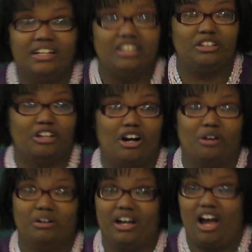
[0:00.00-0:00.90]
you
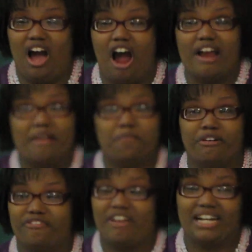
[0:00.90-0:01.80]
know, our
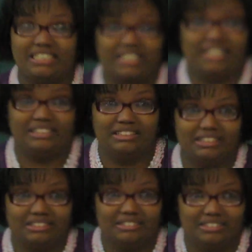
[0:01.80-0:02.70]
imperfections
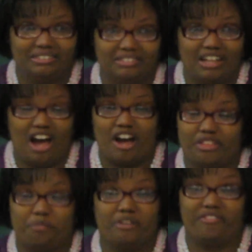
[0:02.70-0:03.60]
are
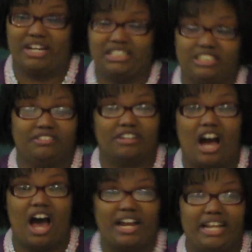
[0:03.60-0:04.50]
the perfection of
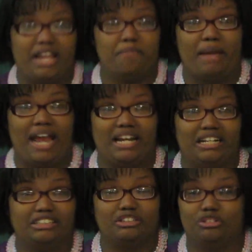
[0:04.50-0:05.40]
God. He made
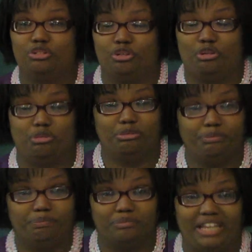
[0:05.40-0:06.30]
us to
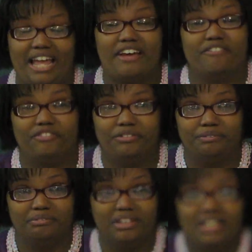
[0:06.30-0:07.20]
live
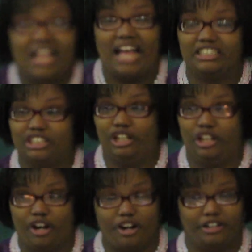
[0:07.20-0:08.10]
and to
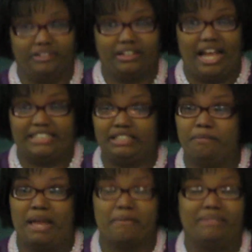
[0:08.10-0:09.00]
learn and to
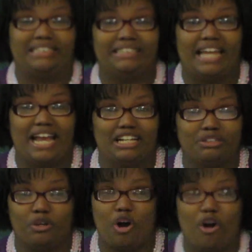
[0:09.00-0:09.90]
make
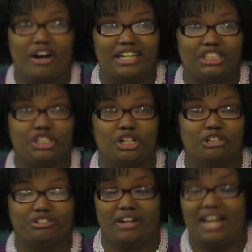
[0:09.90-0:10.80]
mistakes. We are all his
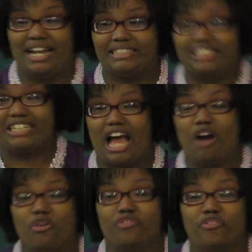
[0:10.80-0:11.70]
children, and as a
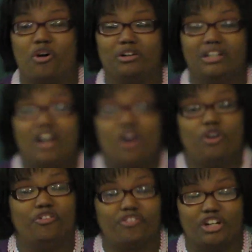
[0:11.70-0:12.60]
child
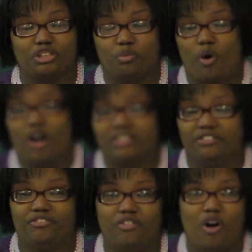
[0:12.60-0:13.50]
who first walks
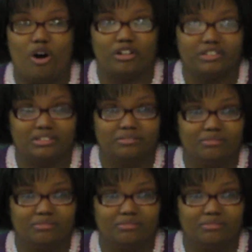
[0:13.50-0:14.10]
and falls,